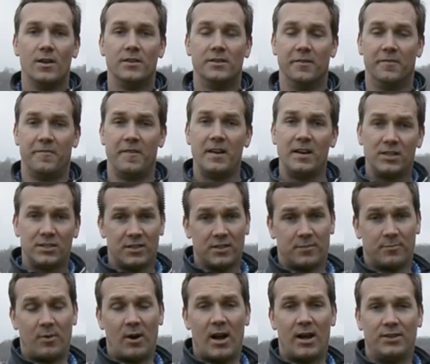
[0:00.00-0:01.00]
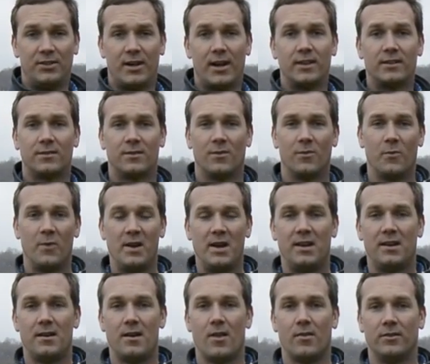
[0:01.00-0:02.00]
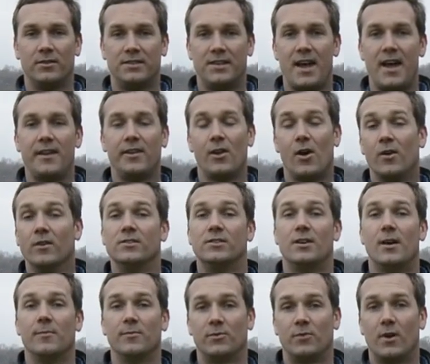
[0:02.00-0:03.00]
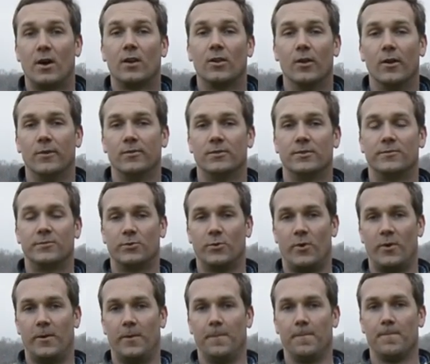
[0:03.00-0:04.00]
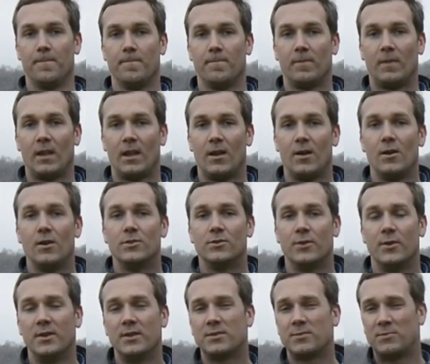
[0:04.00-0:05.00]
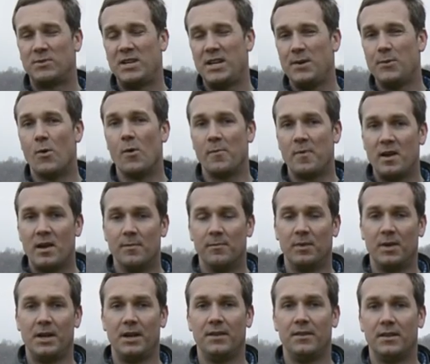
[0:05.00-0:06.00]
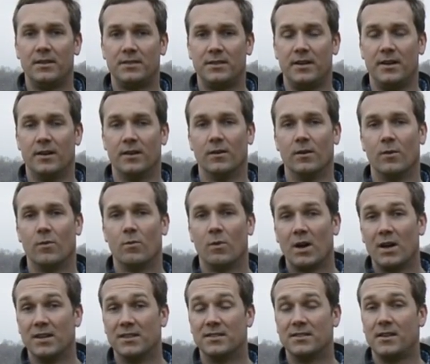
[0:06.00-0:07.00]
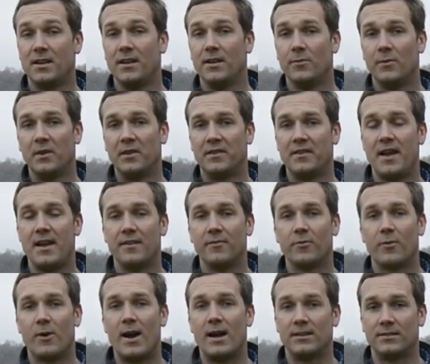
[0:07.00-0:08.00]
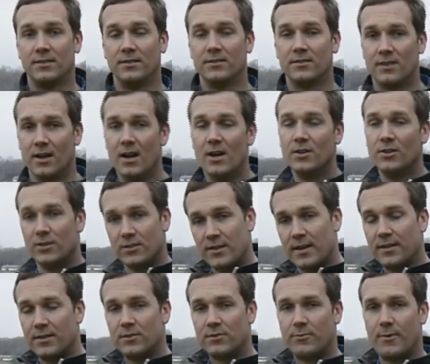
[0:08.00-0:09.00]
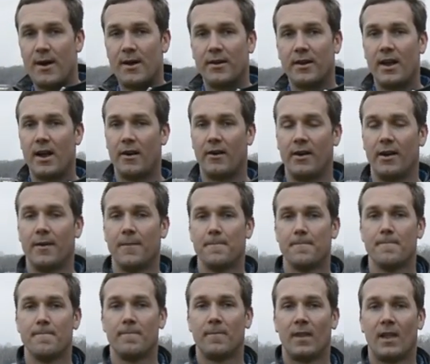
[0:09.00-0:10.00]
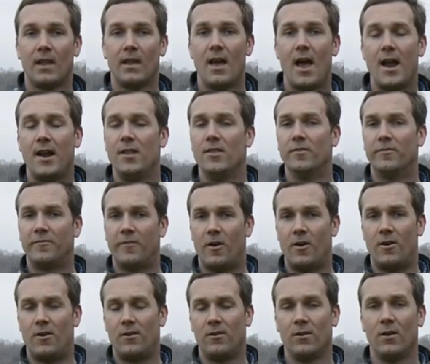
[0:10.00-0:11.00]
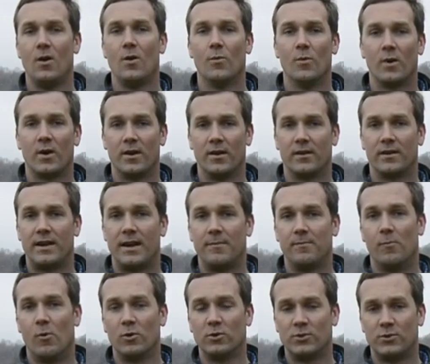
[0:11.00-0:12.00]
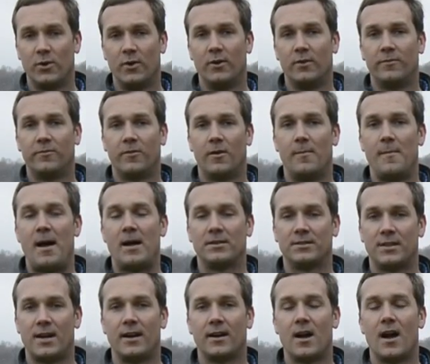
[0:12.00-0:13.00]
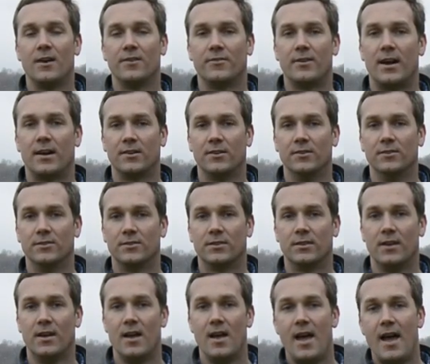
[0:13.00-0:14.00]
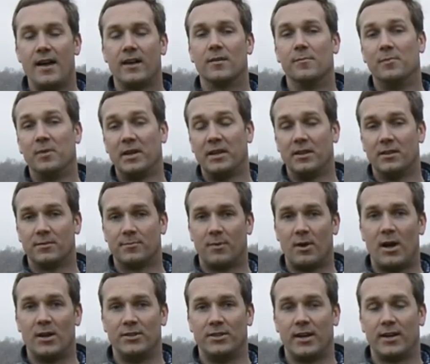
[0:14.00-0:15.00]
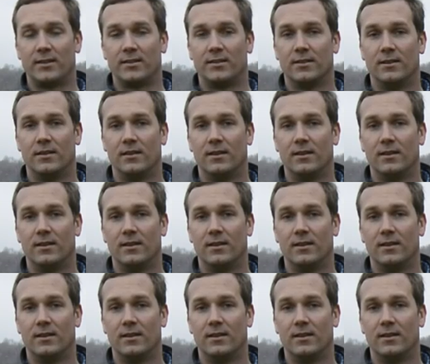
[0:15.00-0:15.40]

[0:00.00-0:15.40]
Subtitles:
To finish this project, we need another 10 large dump truck loads of soil. So this tee won't be completed this year. We're going to seed it with native grasses, just like the surrounding area. And in the fall, we're going to get more soil from outside contractors and complete this project.